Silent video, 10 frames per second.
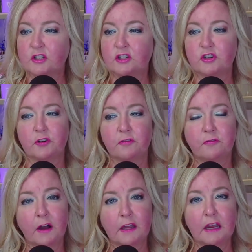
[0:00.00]
is your
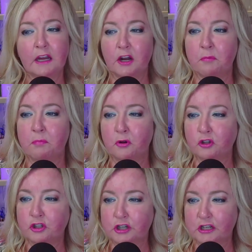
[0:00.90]
fucking
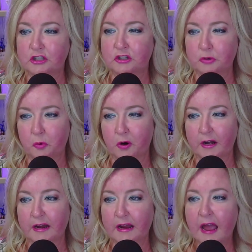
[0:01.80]
bullshit
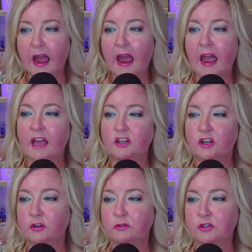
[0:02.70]
story, and
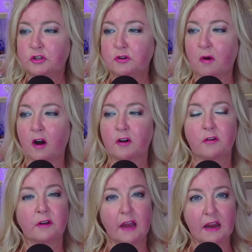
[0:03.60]
you two are
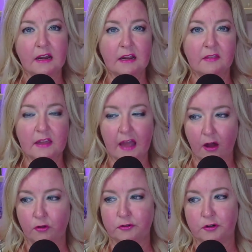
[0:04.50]
creating the
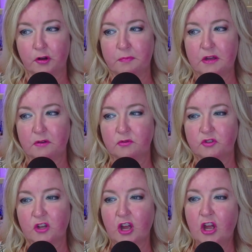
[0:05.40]
elder
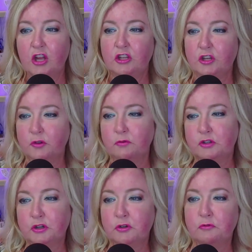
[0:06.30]
abuse. You
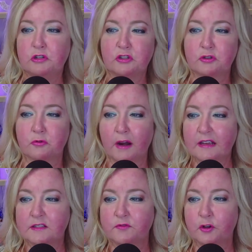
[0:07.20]
two
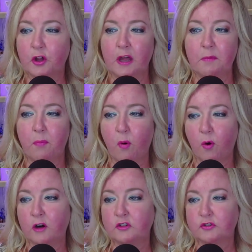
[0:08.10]
disgraceful and
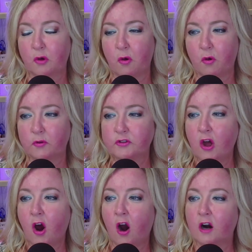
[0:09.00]
poor souls
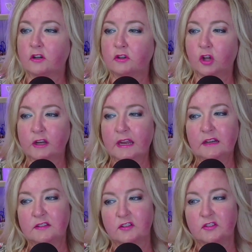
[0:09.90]
are
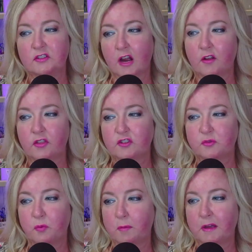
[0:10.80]
looking to suck
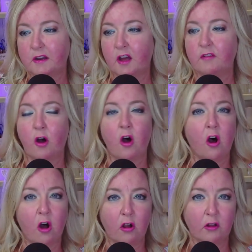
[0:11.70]
this woman of
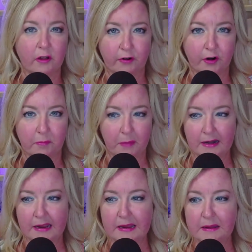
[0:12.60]
all of her
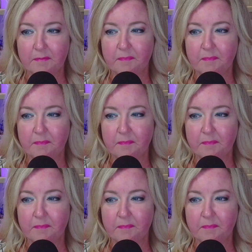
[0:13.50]
money.